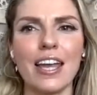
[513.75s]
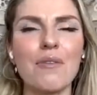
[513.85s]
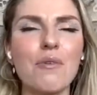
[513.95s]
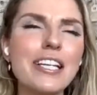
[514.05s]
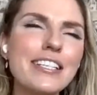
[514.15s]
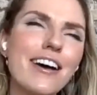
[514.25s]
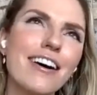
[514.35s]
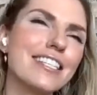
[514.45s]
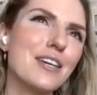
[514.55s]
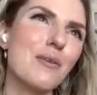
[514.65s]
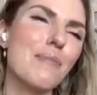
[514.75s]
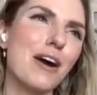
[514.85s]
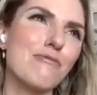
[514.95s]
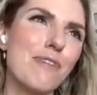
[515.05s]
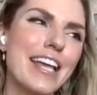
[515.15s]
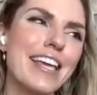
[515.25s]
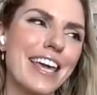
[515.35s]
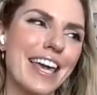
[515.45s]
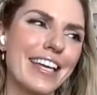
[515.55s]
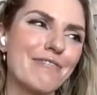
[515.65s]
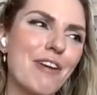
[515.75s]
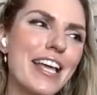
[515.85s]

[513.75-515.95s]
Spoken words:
And I wanted to ask you about Reiki.